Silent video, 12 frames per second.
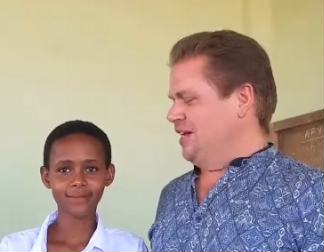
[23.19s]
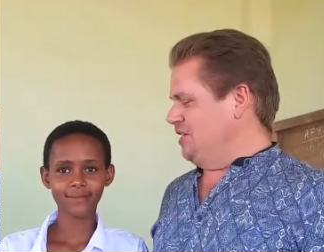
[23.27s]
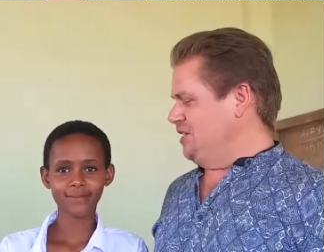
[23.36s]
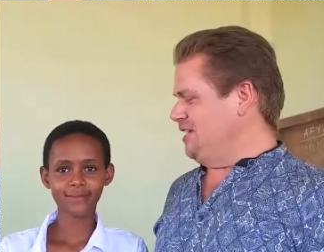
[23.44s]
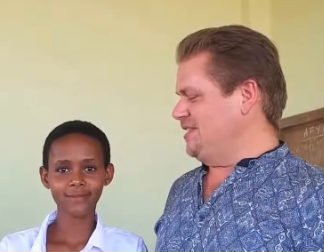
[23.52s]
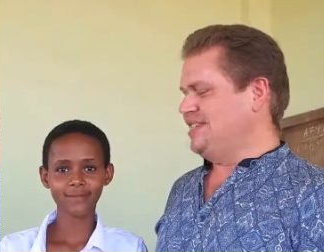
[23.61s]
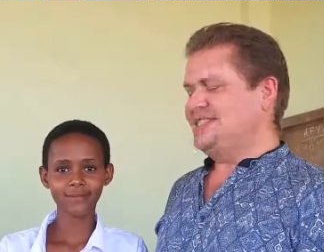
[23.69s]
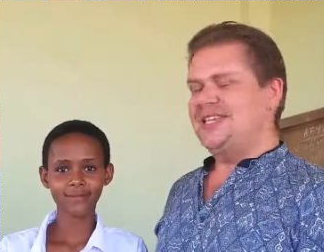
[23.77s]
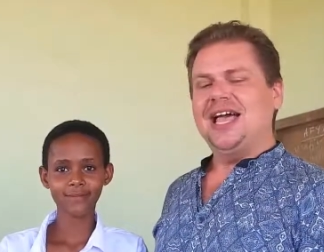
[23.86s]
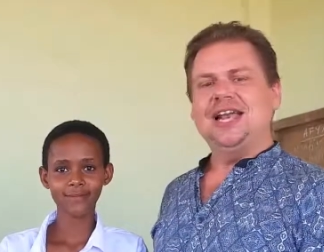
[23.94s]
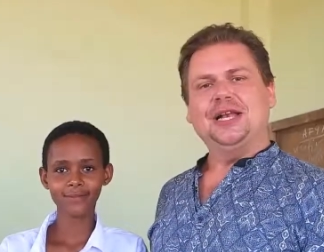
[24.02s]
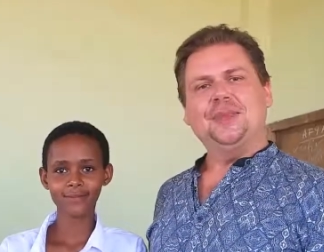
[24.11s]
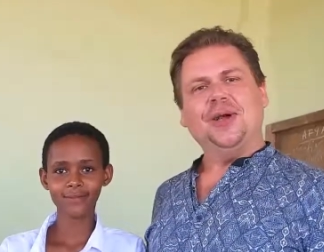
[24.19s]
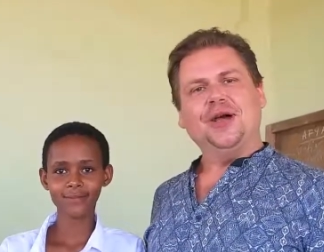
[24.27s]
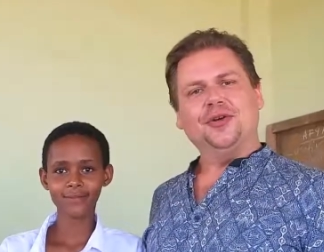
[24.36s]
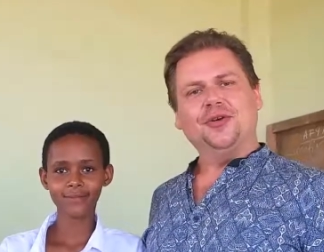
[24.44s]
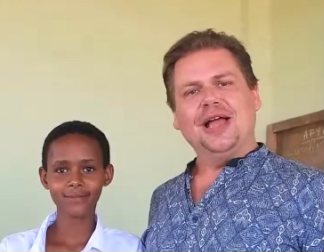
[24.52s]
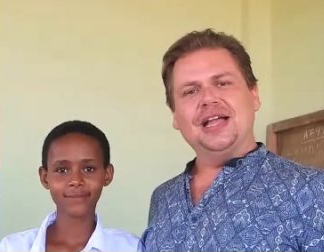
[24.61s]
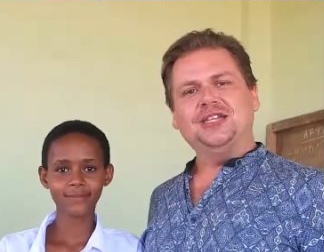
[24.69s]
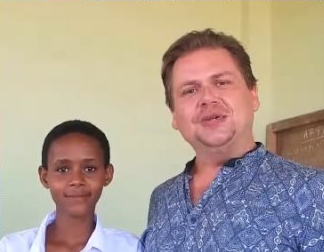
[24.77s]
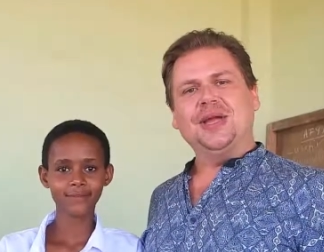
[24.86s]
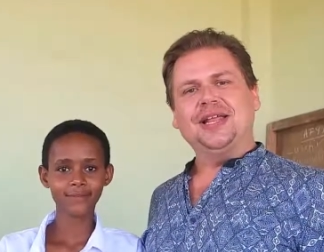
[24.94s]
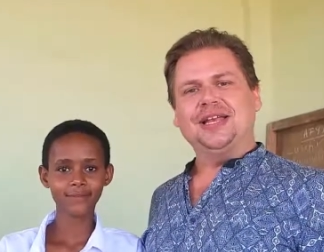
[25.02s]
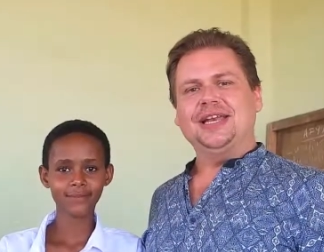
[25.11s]
Speaker 1: She's excited about
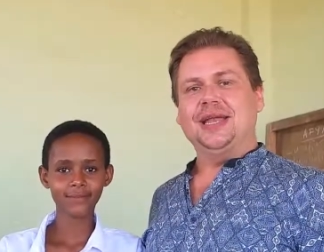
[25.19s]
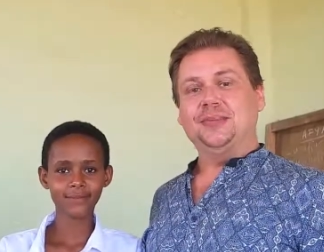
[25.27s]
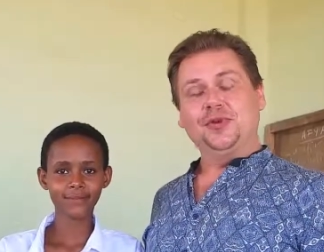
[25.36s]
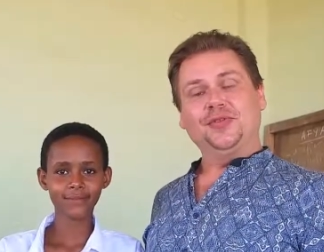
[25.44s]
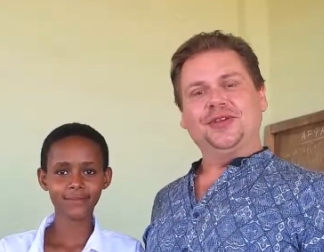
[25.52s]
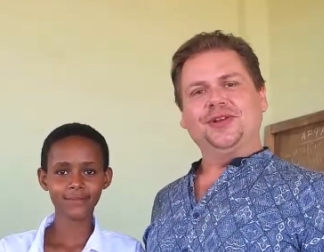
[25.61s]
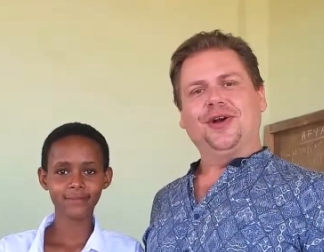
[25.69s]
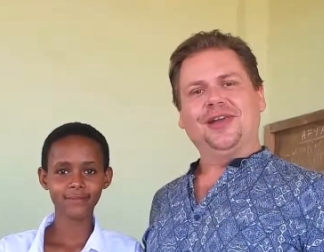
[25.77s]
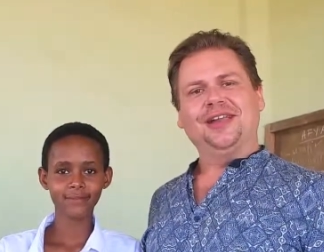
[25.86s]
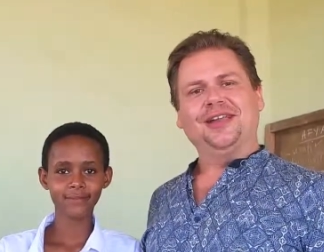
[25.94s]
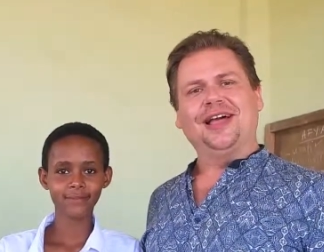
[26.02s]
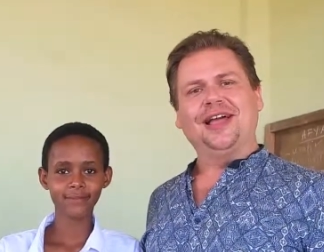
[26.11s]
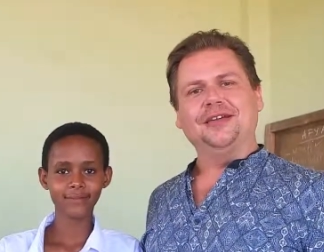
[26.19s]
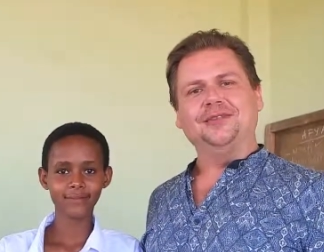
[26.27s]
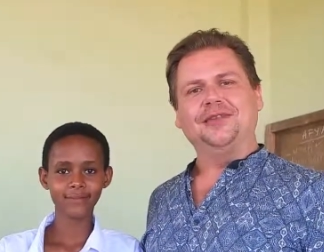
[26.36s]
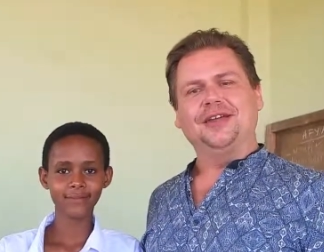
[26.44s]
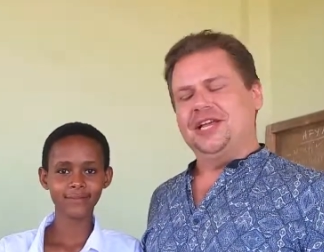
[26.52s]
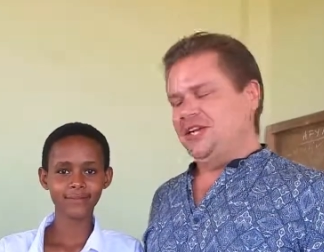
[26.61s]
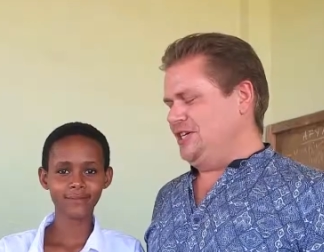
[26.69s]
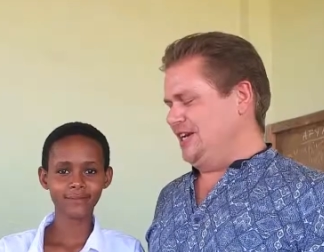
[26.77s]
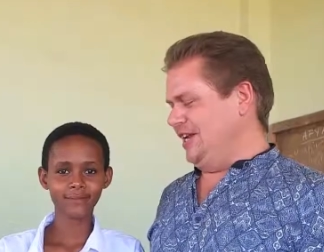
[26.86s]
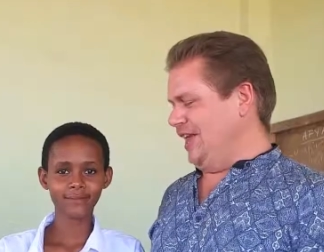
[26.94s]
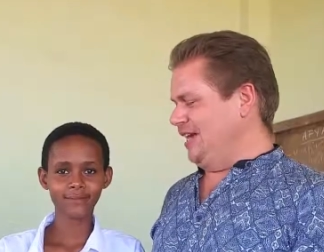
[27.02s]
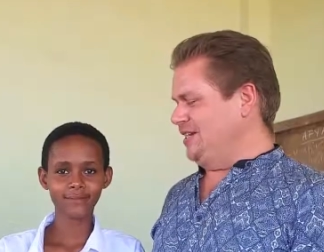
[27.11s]
graduating and moving on in life.
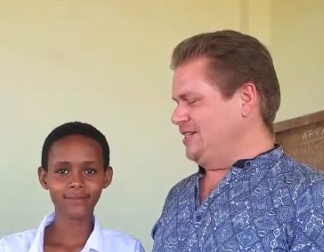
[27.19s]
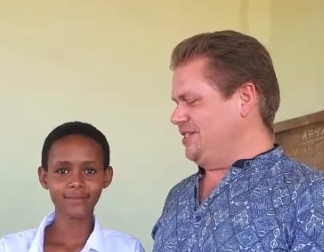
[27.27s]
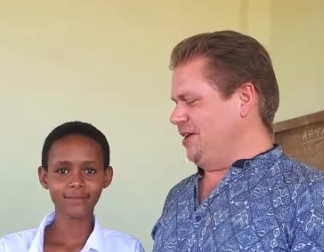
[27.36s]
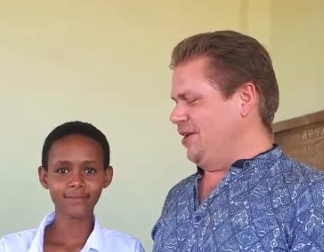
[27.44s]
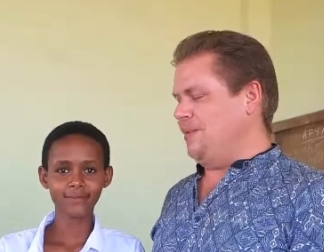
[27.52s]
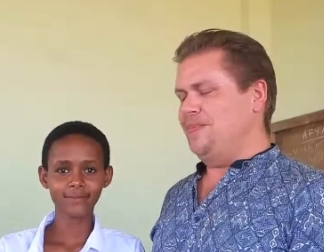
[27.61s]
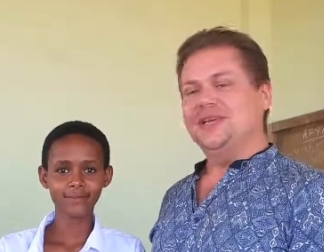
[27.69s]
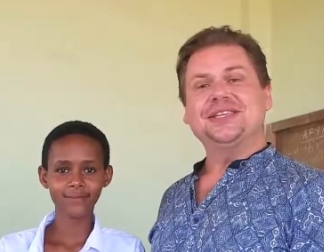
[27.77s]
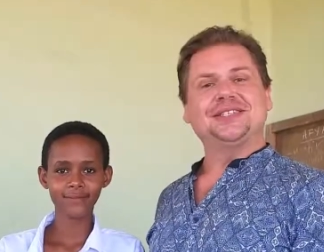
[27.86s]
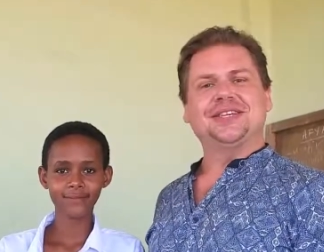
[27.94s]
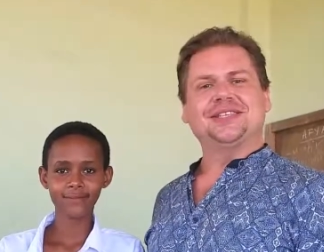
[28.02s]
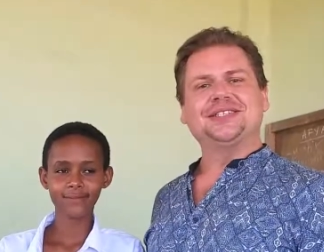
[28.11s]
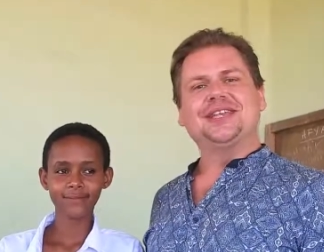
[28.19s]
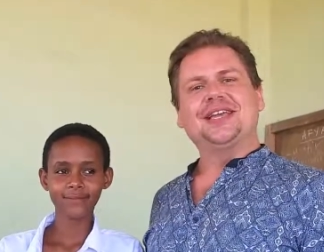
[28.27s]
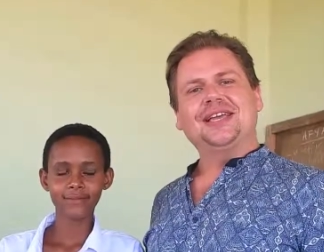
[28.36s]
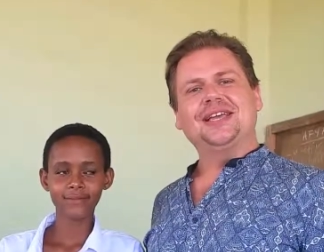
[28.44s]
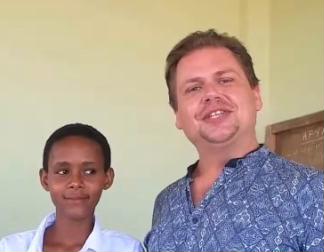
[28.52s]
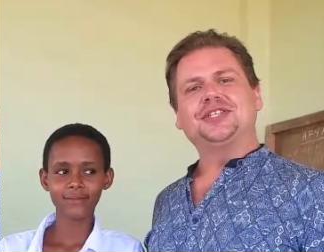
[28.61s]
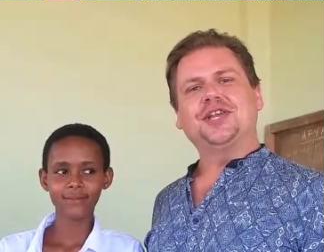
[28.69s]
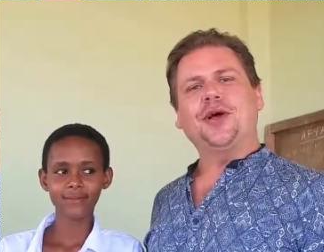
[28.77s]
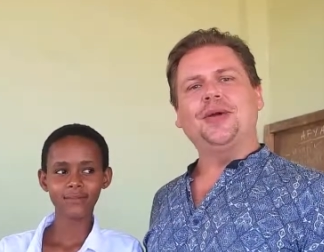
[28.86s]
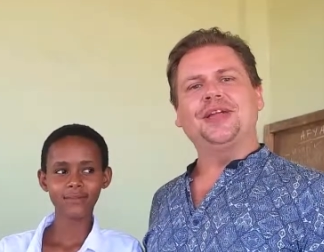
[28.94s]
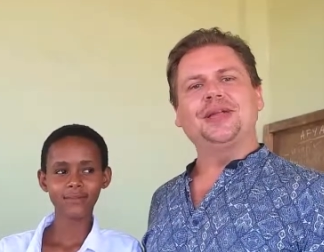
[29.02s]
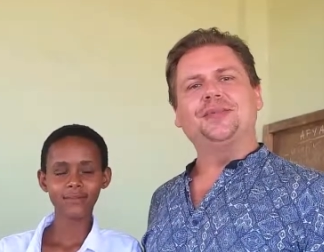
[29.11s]
She'd like to start a business in
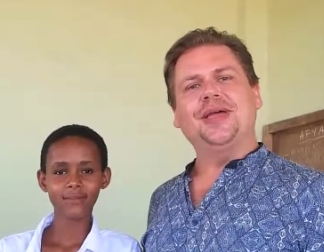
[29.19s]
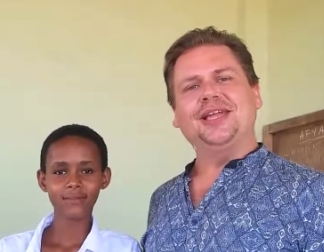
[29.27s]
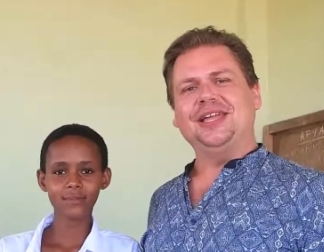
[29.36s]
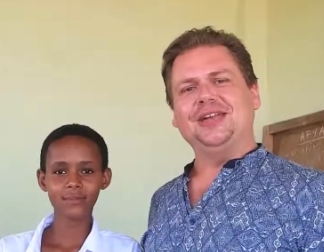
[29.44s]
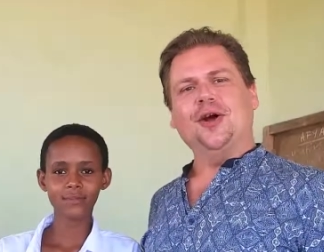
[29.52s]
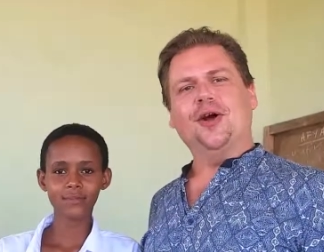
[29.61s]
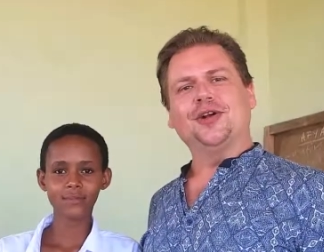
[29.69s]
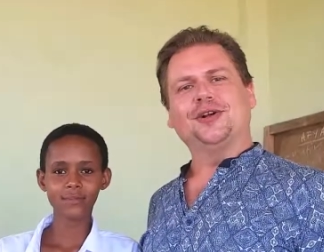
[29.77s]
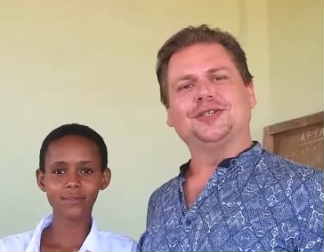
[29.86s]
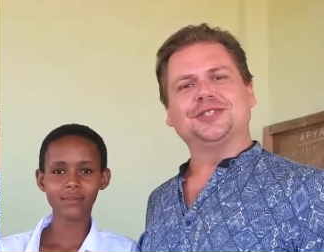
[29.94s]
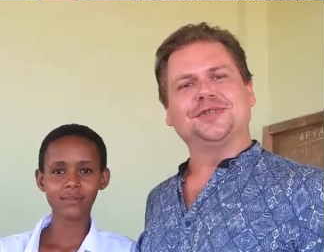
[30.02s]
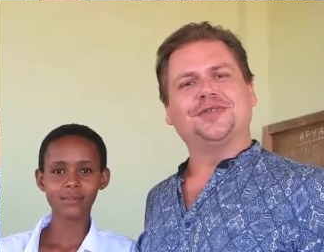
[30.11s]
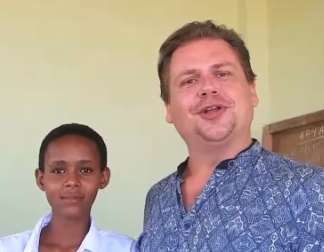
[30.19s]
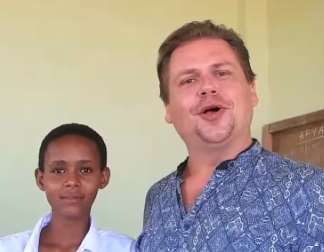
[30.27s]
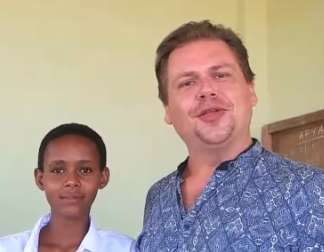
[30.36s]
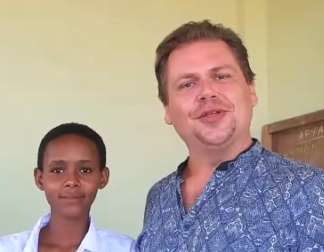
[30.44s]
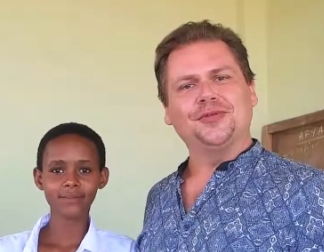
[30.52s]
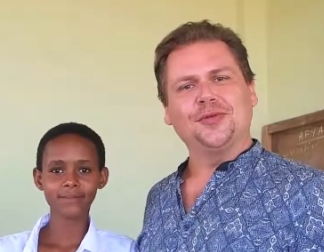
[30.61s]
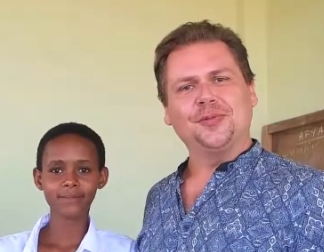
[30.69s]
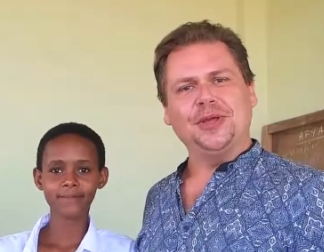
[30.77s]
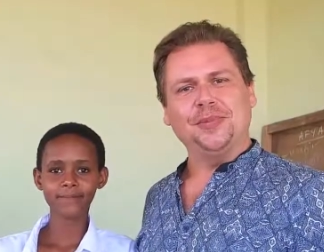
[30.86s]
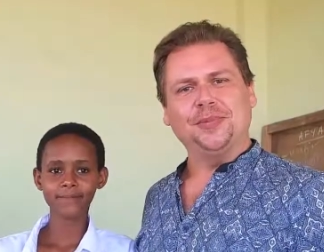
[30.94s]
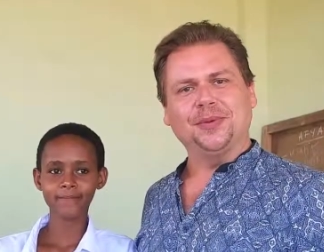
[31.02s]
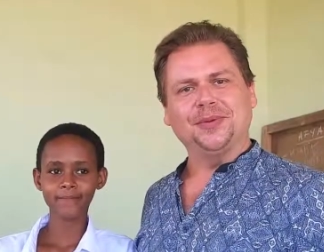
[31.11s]
sewing and making articles of clothing for
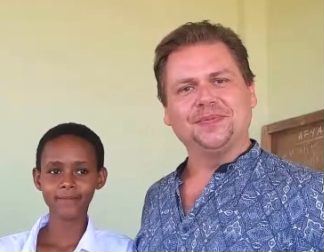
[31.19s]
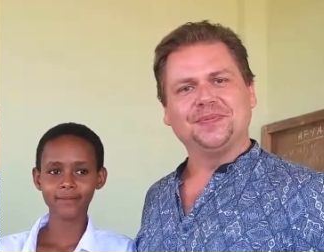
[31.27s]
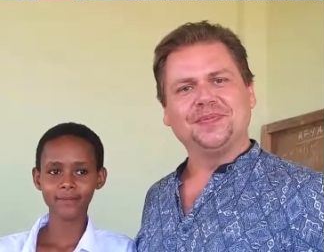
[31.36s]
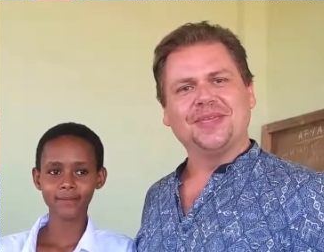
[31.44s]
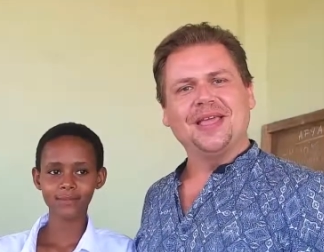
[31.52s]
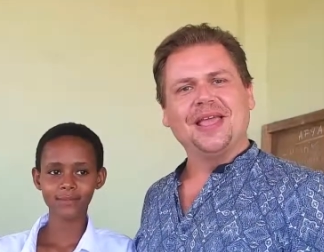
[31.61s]
people.